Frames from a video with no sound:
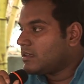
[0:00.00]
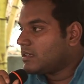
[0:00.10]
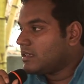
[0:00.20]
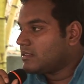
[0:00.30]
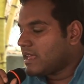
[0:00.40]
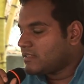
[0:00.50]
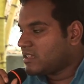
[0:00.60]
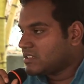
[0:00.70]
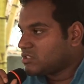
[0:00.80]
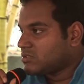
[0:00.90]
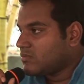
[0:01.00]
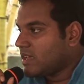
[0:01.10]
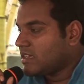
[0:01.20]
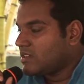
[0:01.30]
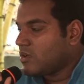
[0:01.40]
in that section
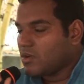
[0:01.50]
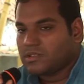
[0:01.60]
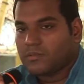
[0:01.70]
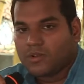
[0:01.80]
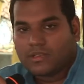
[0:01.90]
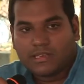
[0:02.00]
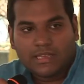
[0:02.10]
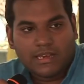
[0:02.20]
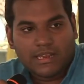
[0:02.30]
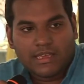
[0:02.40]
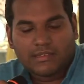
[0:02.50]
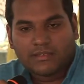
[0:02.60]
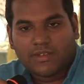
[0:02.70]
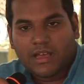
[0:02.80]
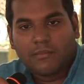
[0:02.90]
where he talks about the TNA,
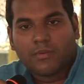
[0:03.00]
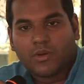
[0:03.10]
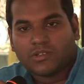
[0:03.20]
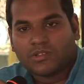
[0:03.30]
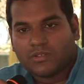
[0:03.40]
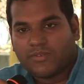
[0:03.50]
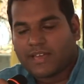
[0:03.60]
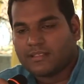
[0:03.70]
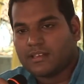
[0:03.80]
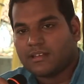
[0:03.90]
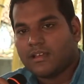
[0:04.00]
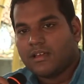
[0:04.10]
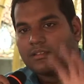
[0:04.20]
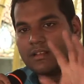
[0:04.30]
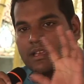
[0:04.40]
Sivaram points to the fact that
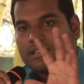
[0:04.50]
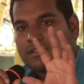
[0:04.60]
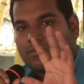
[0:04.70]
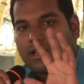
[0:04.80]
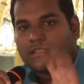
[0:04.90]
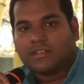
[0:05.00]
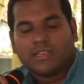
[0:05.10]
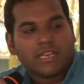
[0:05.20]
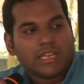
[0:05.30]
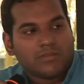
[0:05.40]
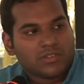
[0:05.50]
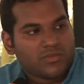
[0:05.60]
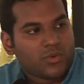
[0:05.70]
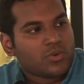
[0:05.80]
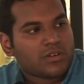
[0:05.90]
the reason why the TNA was
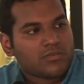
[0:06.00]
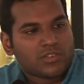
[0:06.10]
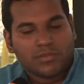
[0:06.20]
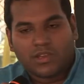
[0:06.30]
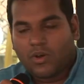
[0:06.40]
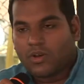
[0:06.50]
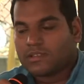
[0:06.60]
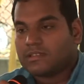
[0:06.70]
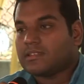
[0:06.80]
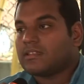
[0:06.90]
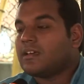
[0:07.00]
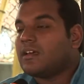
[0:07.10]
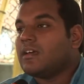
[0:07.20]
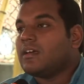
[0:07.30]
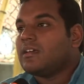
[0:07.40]
floated was because
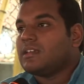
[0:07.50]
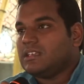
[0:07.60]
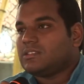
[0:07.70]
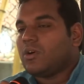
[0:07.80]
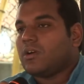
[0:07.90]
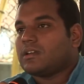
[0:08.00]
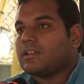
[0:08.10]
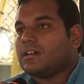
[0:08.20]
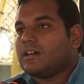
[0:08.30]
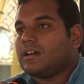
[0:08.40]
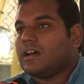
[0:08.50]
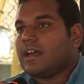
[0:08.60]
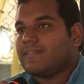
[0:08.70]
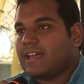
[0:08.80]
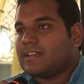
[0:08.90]
he thought
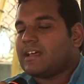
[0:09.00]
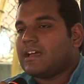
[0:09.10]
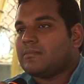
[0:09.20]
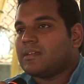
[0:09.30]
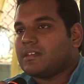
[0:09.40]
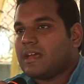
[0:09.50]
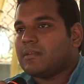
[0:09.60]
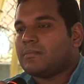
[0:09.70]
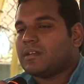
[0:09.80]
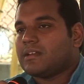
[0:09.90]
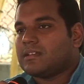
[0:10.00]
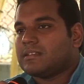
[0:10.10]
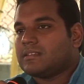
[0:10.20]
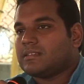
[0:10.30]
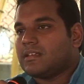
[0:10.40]
at that time in Tamil
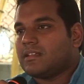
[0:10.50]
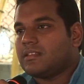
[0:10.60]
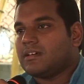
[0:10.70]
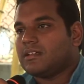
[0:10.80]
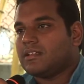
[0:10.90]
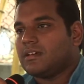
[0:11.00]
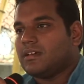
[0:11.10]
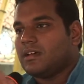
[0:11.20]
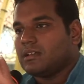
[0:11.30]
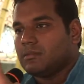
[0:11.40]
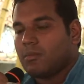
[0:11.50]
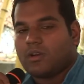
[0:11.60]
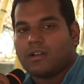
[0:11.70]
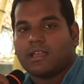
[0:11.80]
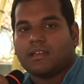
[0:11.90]
politics, the
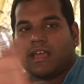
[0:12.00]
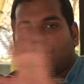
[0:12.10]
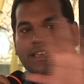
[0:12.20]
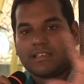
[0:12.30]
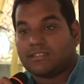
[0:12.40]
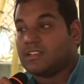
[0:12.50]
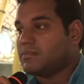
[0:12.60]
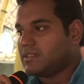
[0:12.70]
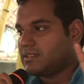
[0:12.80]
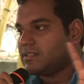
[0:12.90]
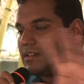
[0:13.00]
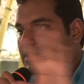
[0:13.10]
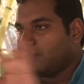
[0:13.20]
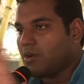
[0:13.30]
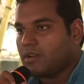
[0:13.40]
moderate and the extremist,
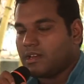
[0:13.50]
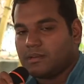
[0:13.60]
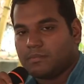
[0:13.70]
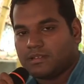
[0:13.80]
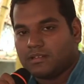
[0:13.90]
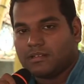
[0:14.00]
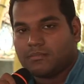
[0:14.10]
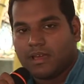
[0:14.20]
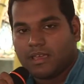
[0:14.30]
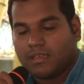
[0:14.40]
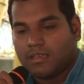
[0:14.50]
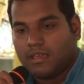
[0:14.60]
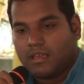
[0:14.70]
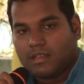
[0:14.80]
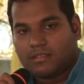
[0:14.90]
the moderate represented by,
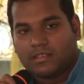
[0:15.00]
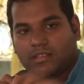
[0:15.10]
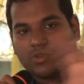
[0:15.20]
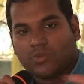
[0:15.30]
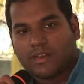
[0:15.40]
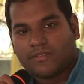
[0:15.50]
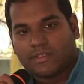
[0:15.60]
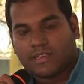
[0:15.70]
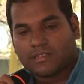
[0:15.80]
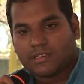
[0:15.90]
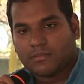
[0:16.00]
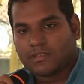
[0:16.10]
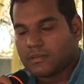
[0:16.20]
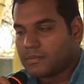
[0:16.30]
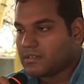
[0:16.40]
let's say, the TULF, and the
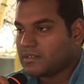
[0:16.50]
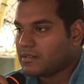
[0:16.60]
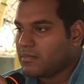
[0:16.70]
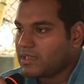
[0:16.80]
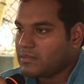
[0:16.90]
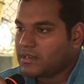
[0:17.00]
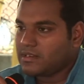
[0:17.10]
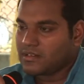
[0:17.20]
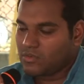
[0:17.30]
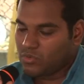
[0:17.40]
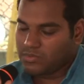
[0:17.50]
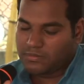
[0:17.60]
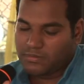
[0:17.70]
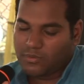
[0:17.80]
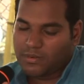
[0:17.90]
extremists represented by the militant groups,
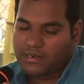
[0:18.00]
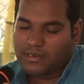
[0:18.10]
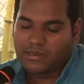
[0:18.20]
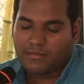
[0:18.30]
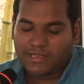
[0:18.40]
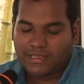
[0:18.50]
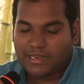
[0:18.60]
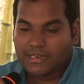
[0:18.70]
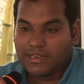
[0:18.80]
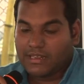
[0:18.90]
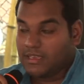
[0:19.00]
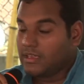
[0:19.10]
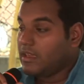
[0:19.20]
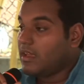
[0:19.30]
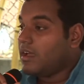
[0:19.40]
more particularly by the LTT,
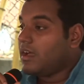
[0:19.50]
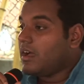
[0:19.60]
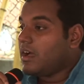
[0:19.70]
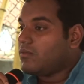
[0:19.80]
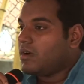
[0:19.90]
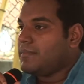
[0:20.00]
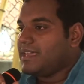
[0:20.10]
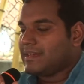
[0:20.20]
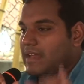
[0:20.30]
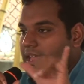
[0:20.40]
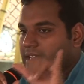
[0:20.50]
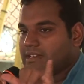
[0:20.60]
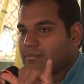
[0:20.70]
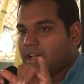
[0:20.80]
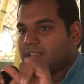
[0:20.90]
were being
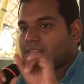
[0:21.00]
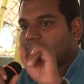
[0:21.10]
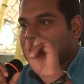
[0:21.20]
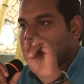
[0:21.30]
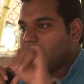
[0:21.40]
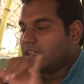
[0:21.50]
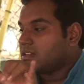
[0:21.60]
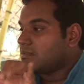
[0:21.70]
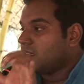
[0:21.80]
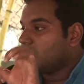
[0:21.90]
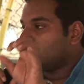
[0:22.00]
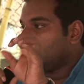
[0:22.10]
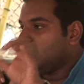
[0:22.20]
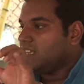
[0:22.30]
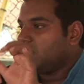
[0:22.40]
dichotomized, and that dichotomy was
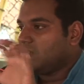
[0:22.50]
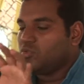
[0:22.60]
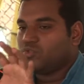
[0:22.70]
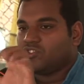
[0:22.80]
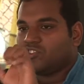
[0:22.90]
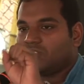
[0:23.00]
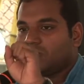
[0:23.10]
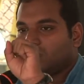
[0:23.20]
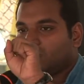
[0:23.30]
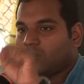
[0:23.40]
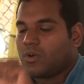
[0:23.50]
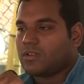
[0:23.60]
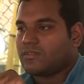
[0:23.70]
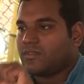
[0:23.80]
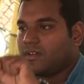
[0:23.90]
being used to sort
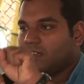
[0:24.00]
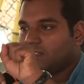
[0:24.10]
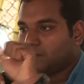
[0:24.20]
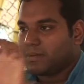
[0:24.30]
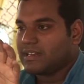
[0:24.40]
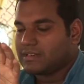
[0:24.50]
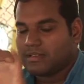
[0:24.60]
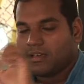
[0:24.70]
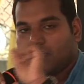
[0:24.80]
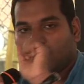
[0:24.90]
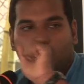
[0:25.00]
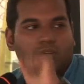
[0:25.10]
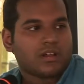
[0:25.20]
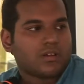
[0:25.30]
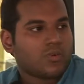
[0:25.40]
of split
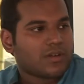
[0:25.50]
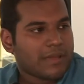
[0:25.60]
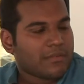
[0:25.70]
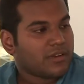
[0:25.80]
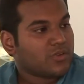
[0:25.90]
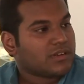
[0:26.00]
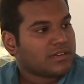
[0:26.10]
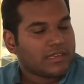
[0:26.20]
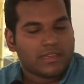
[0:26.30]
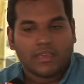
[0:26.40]
quote-unquote Tamil unity.